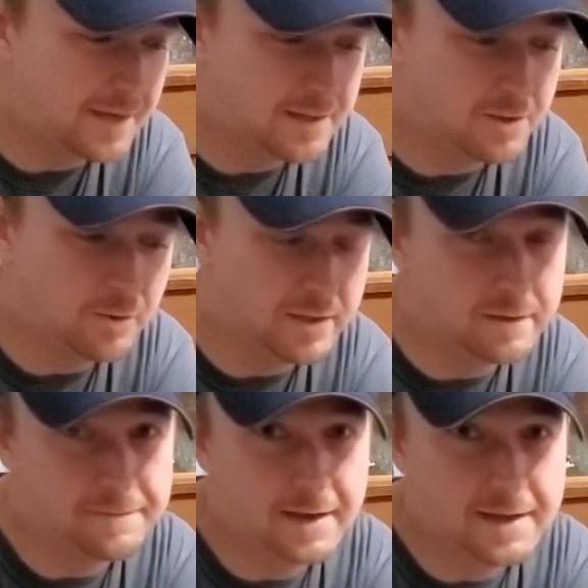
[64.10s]
had no ill
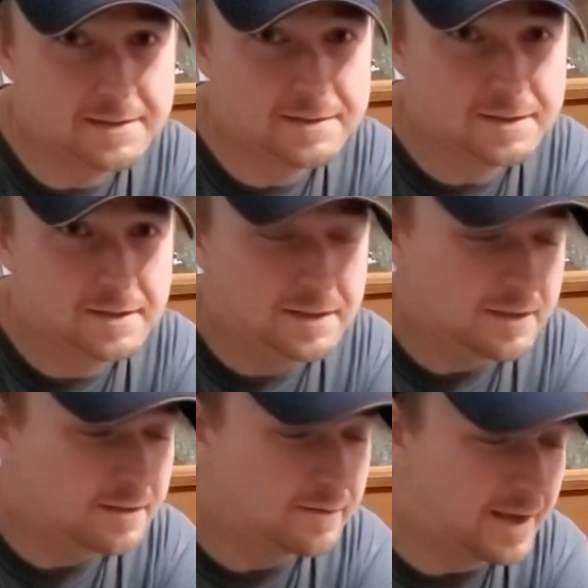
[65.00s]
effects.
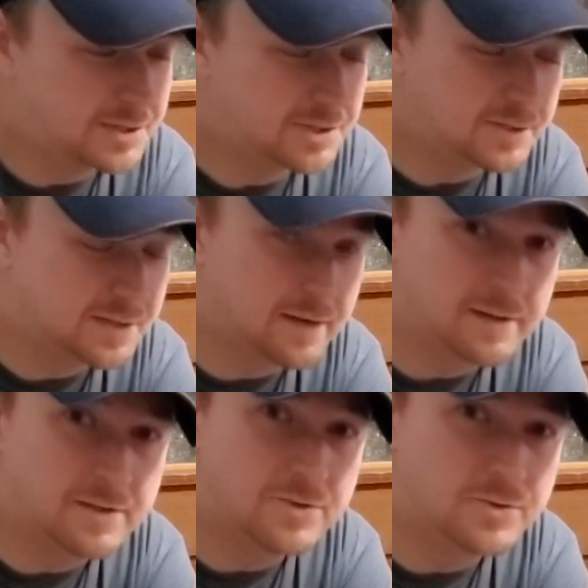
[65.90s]
They're actually starting
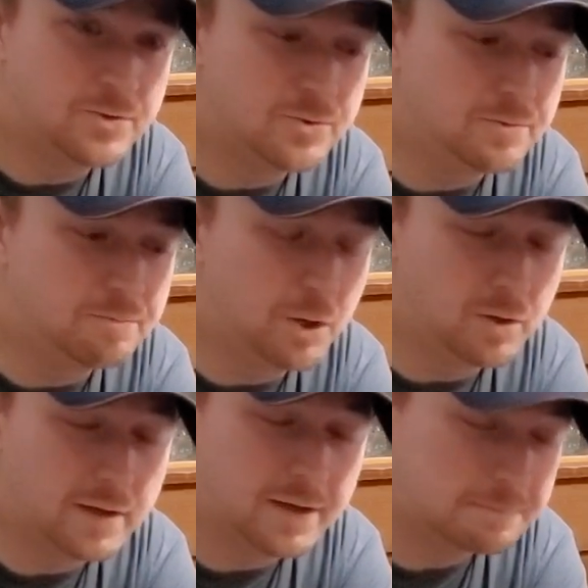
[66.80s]
to
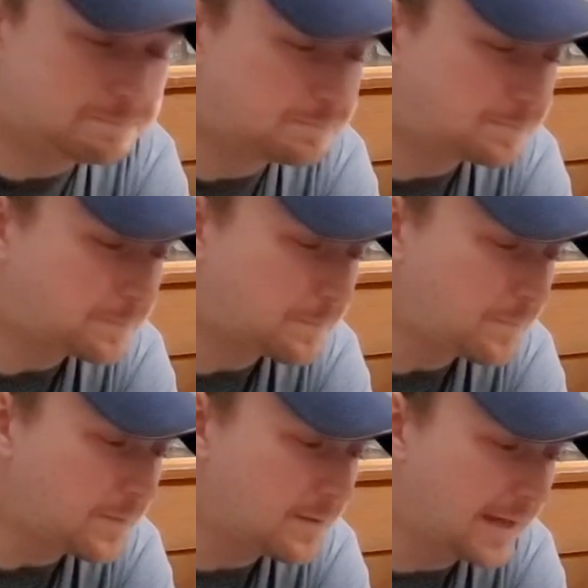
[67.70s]
bulk up
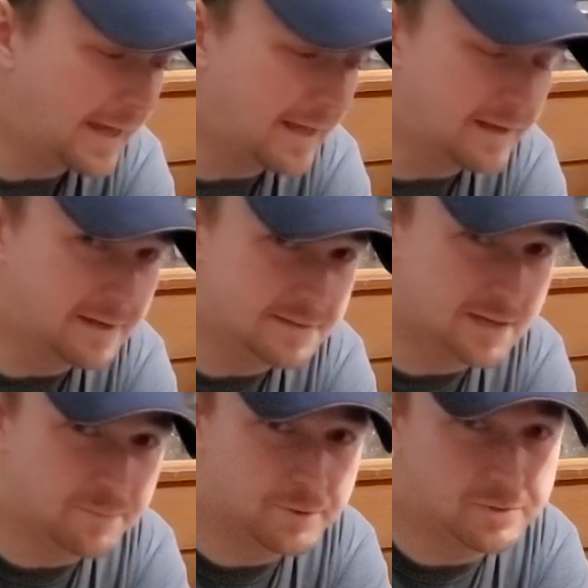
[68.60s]
and
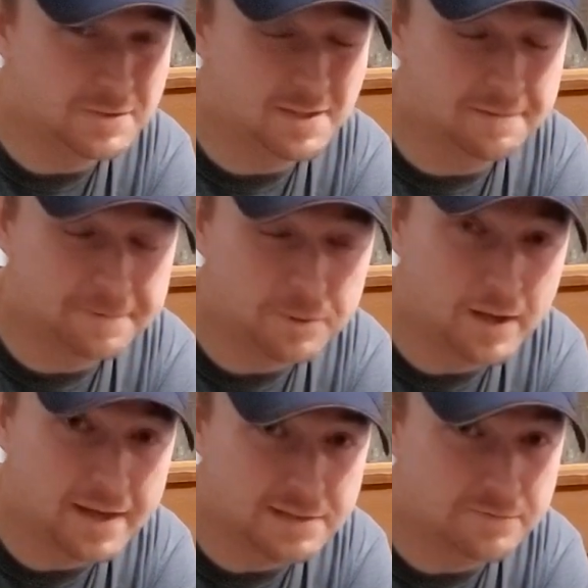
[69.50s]
start producing a few
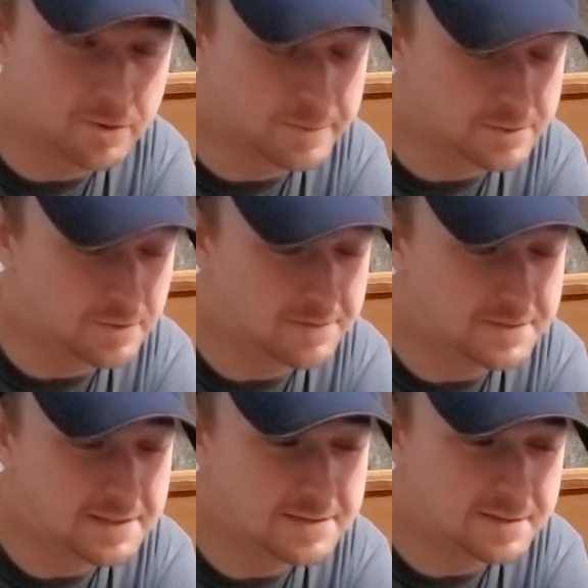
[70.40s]
eggs for me, so I've
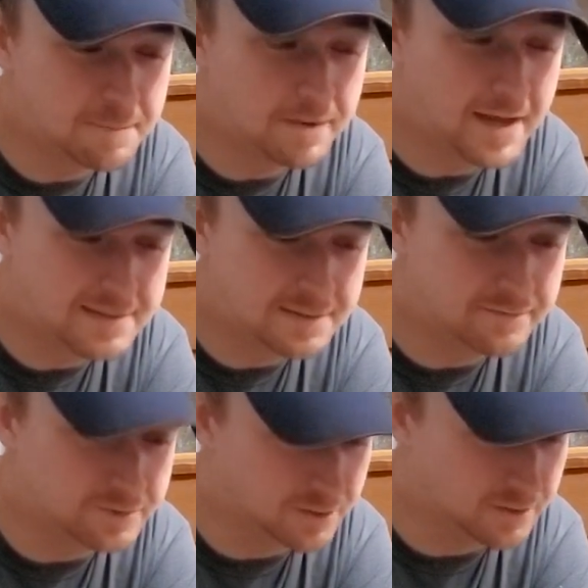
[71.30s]
seen some positive
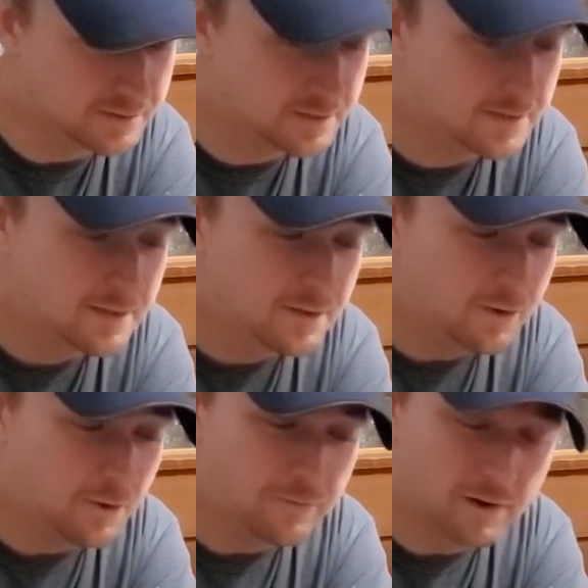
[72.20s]
results.
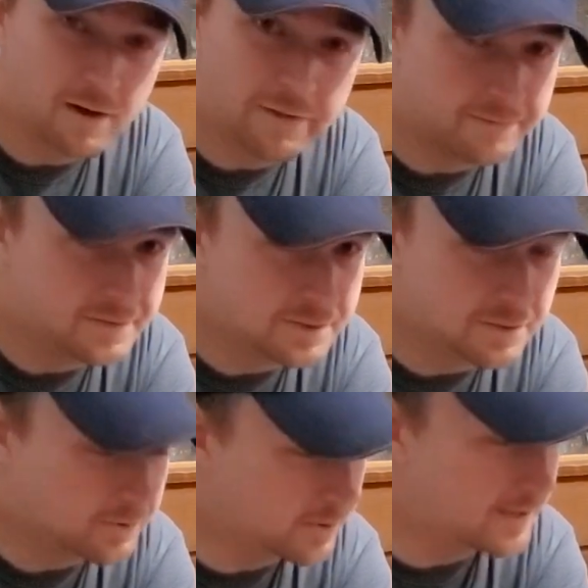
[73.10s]
Overall, the fish go
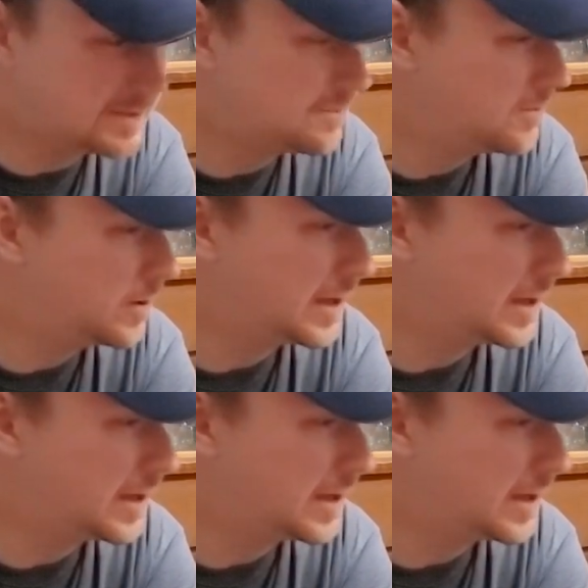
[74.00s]
crazy for it.